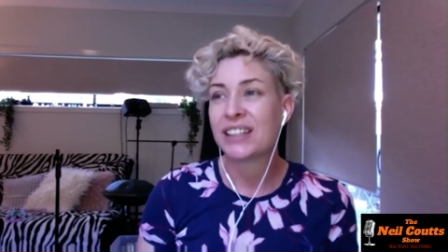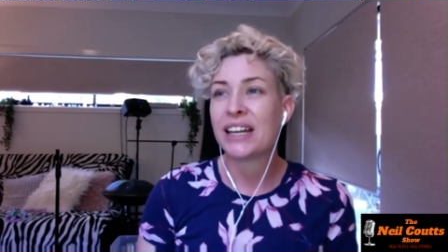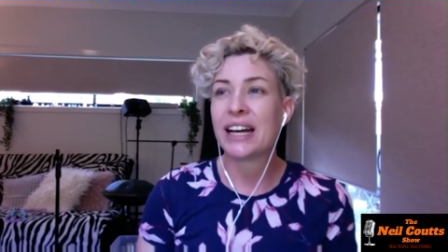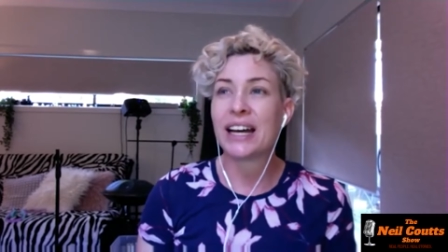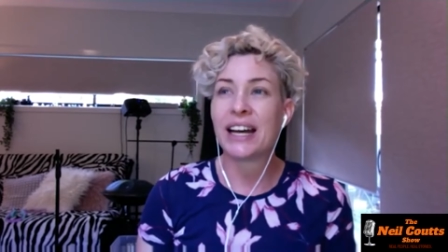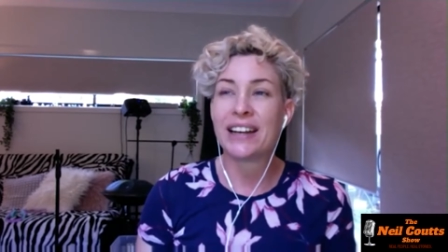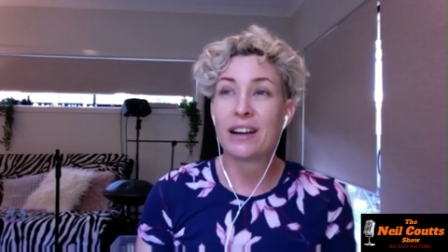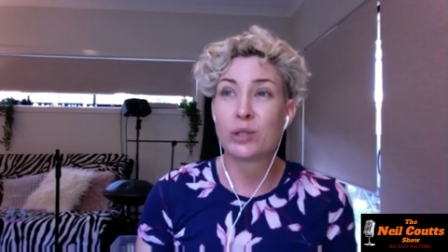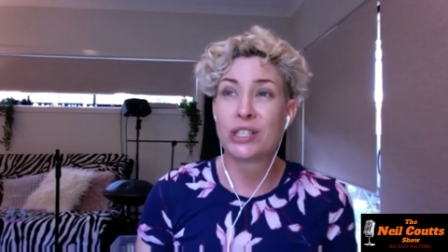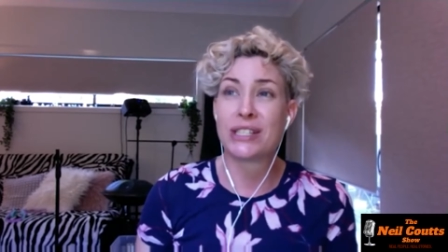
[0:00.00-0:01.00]
uh, and
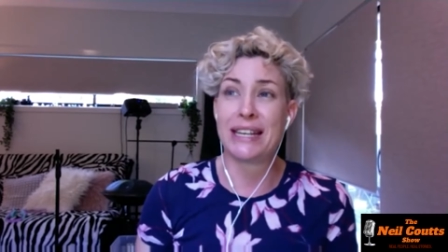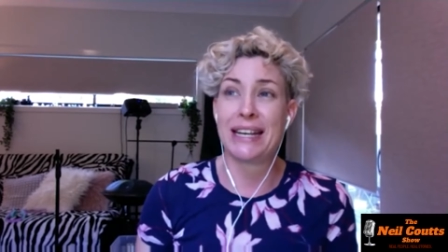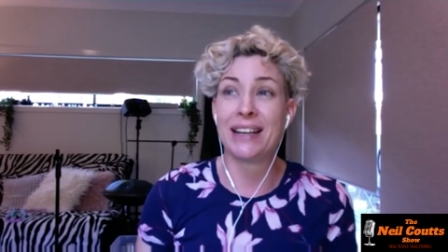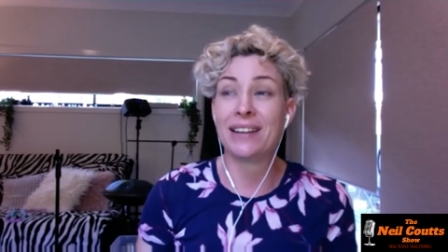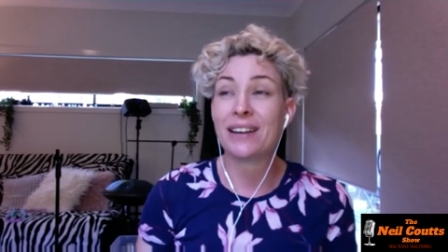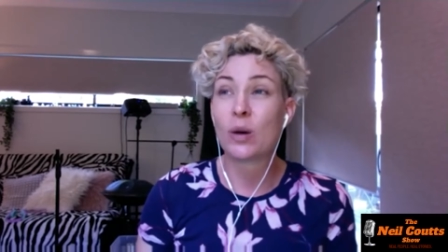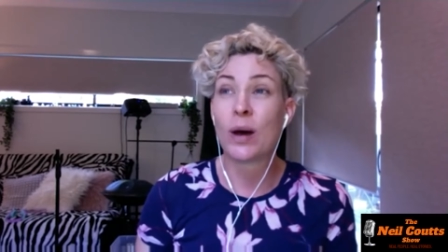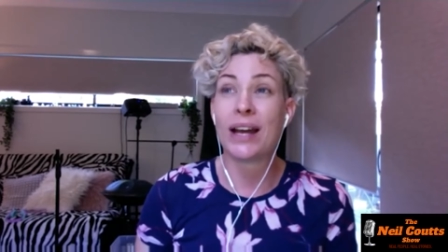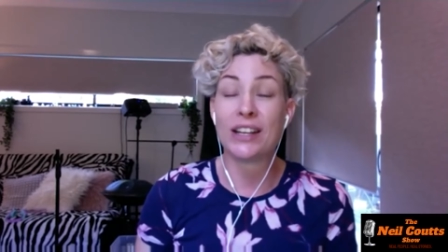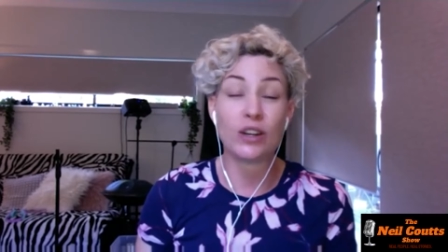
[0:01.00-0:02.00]
I would sing
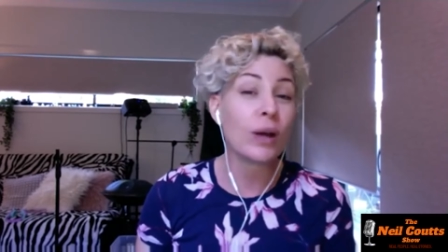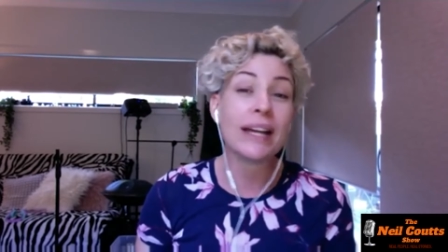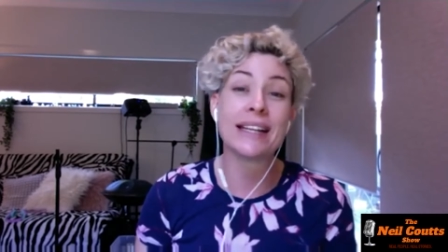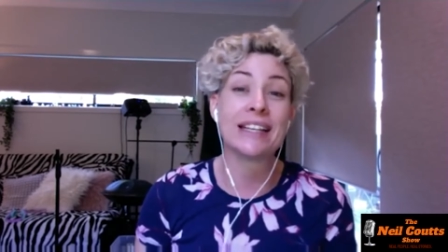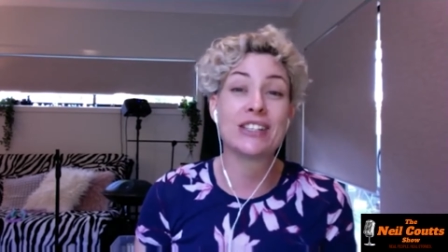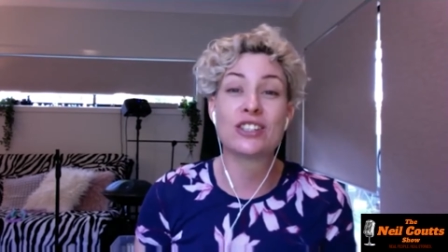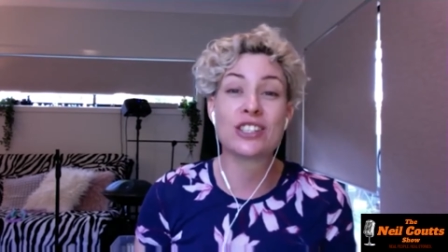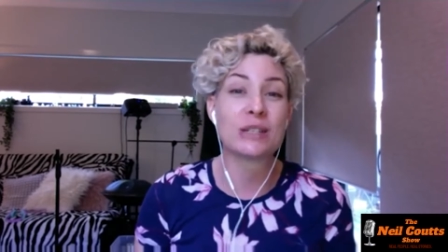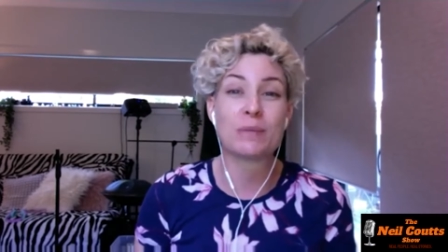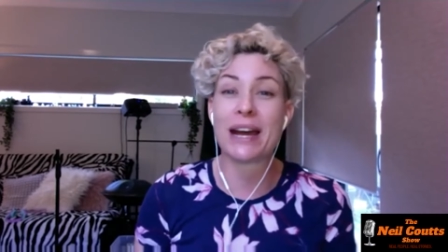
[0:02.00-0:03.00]
quite annoyingly to
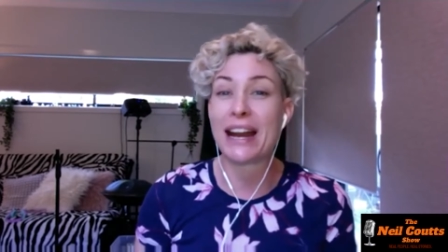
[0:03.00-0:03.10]
just about